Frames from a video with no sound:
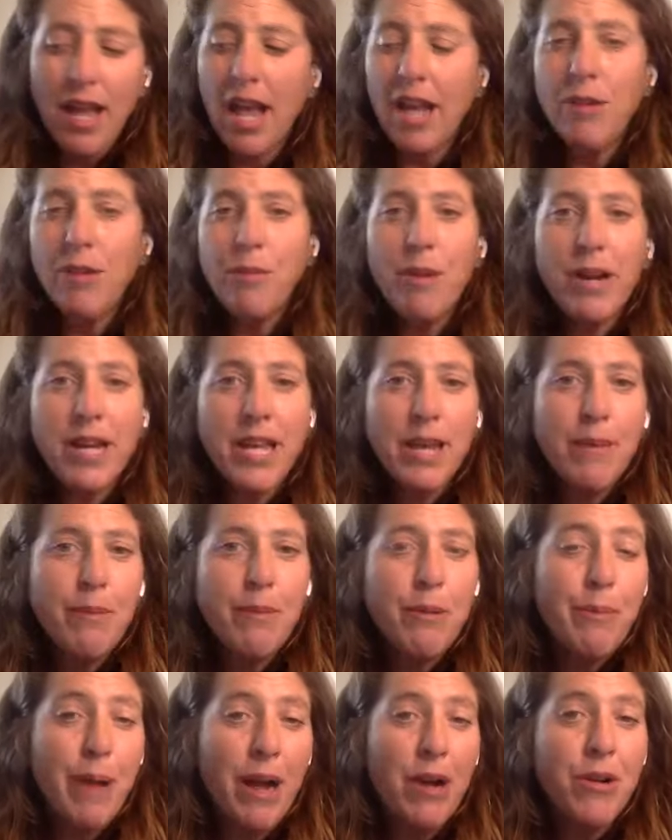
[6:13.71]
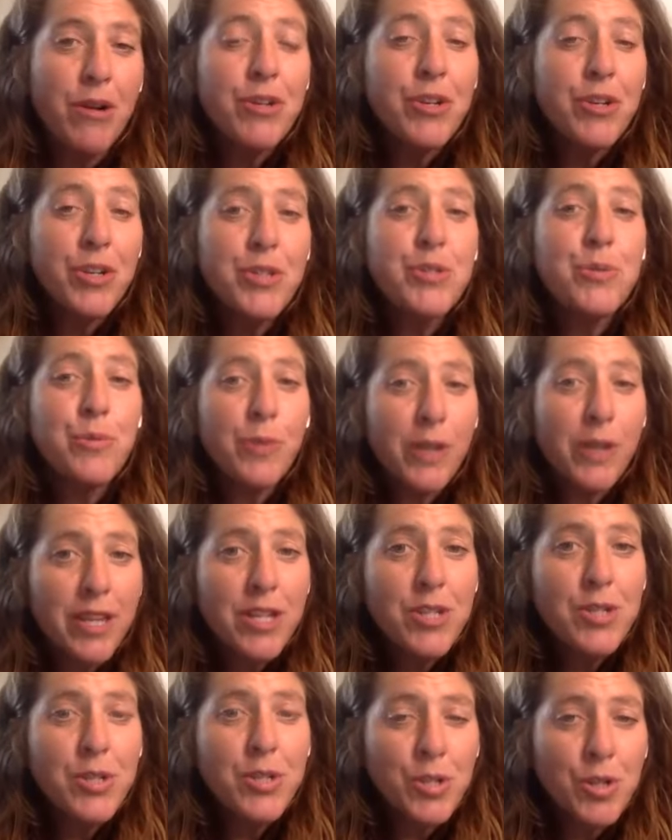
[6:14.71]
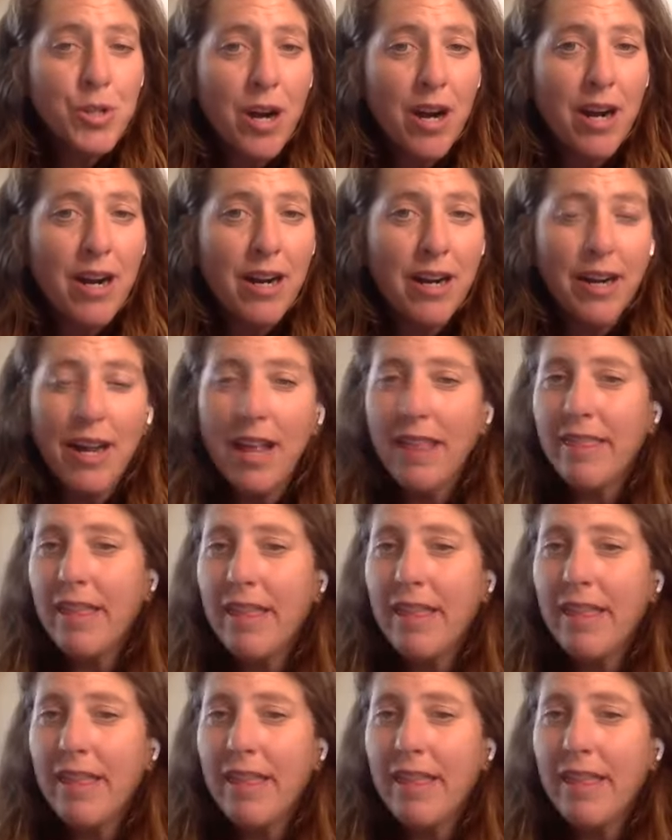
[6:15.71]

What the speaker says: And you want to keep your boundaries really strong.